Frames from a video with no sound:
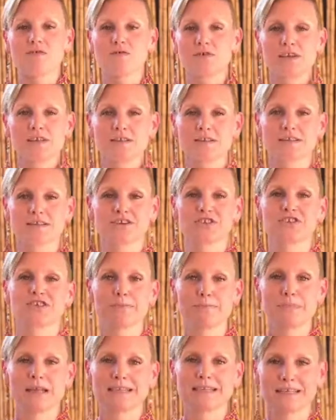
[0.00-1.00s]
He's such an
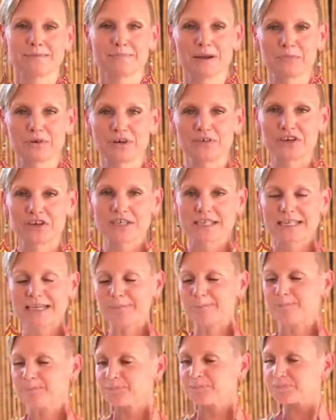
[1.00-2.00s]
amazing member of our
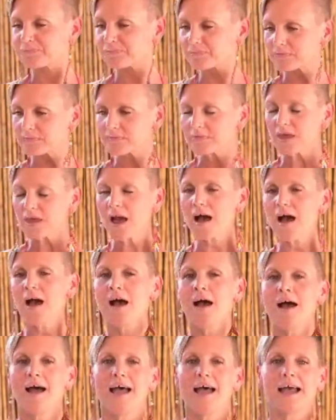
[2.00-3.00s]
team.
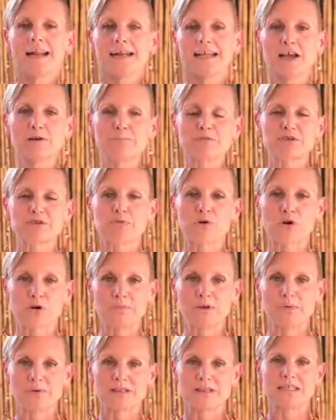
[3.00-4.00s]
And he helps support
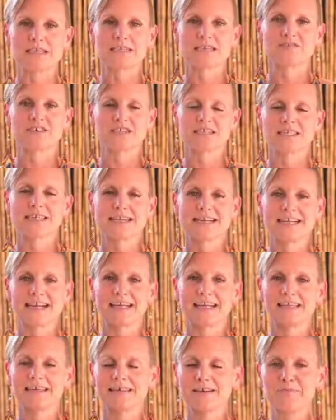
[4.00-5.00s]
me with these every
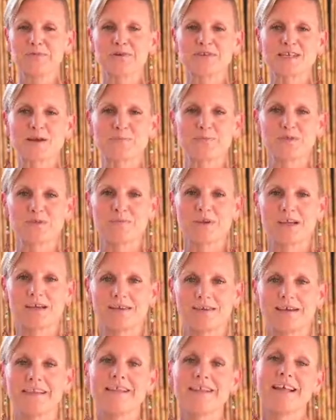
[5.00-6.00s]
Sunday and puts up with
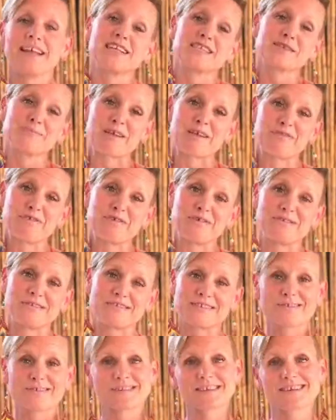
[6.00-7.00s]
me and then eats my food.
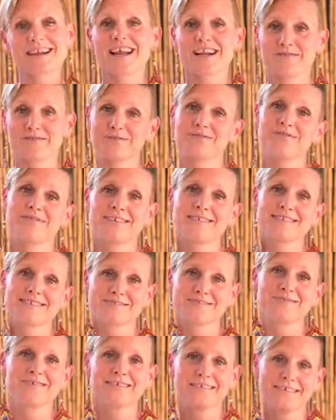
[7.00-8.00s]
So it's kind of, it's
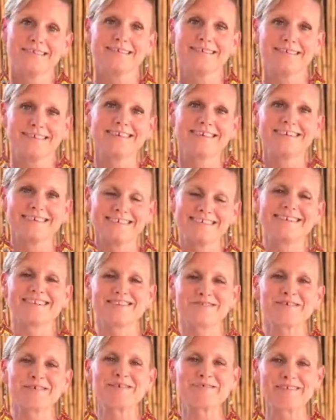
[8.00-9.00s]

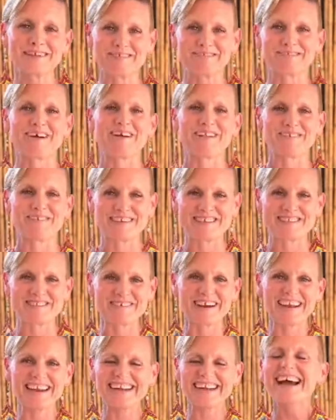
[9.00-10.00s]
win-win for all of us,
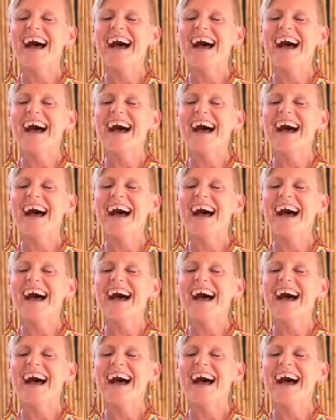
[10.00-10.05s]
right?